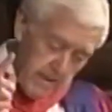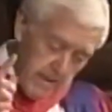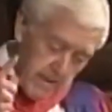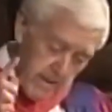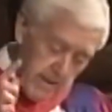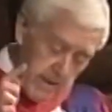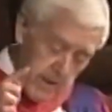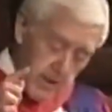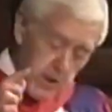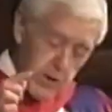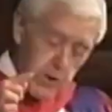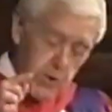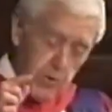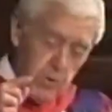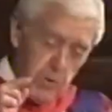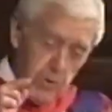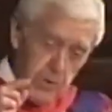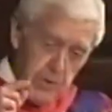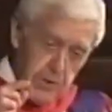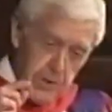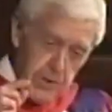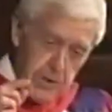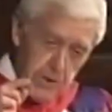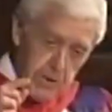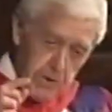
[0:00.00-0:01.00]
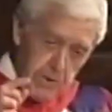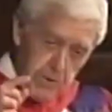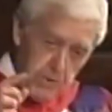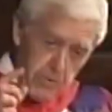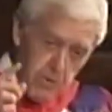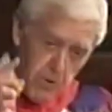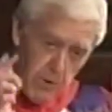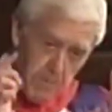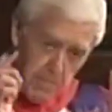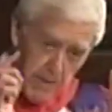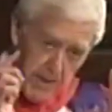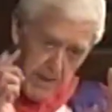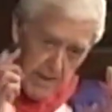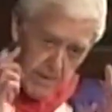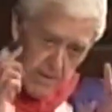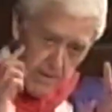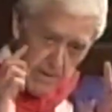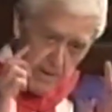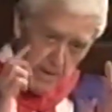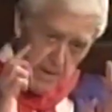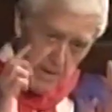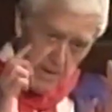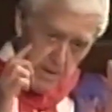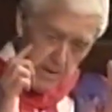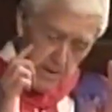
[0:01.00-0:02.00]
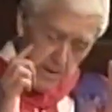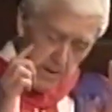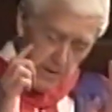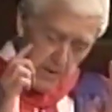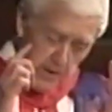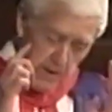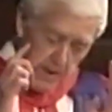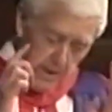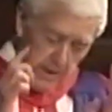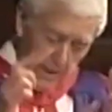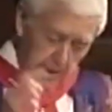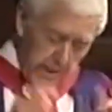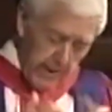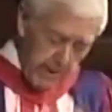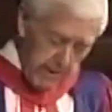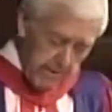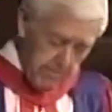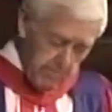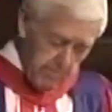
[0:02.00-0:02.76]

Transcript: It is called the scotoma in the eye.